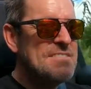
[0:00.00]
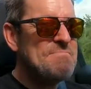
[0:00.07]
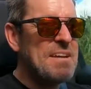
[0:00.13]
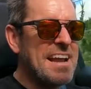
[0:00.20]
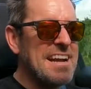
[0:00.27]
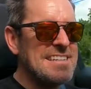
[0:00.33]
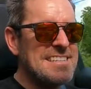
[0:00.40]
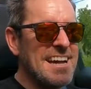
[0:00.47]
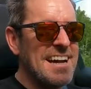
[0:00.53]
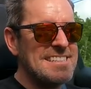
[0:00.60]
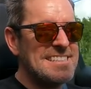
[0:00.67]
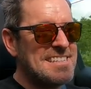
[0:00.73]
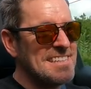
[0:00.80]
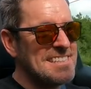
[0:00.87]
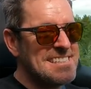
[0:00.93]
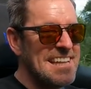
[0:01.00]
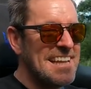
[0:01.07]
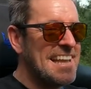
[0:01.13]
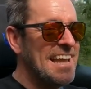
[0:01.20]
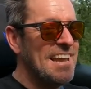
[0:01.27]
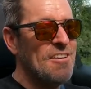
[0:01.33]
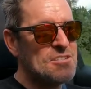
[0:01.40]
because I just
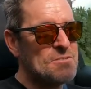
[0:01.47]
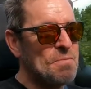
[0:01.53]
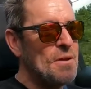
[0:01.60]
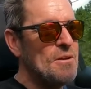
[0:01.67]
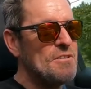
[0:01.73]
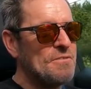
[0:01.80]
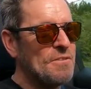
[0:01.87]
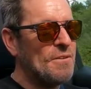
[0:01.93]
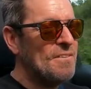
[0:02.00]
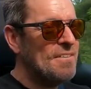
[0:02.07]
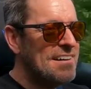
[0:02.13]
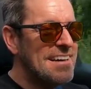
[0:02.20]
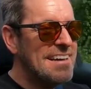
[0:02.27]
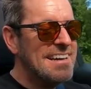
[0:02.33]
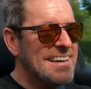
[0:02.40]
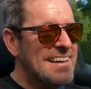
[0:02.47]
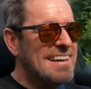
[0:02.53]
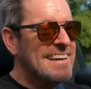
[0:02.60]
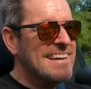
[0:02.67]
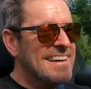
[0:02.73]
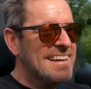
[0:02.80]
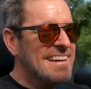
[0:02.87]
think it looked beautiful
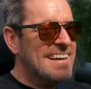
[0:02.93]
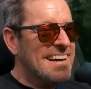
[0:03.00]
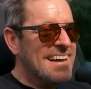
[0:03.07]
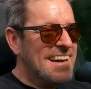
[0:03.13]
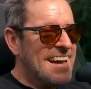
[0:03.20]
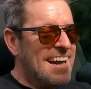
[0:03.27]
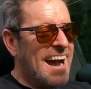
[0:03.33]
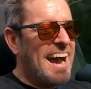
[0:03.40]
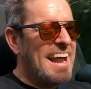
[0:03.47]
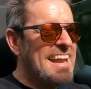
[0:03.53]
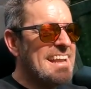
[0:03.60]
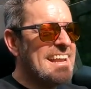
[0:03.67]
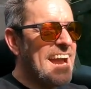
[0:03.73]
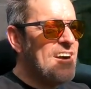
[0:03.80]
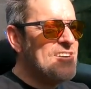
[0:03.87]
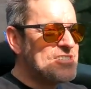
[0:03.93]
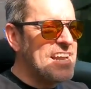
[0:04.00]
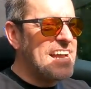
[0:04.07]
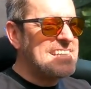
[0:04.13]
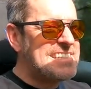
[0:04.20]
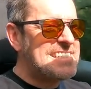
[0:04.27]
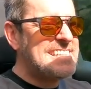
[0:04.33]
and it goes
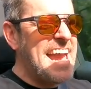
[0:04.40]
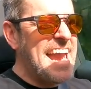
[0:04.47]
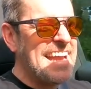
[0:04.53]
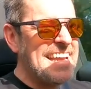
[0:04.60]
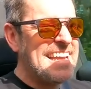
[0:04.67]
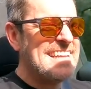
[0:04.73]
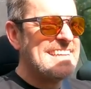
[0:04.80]
like stink.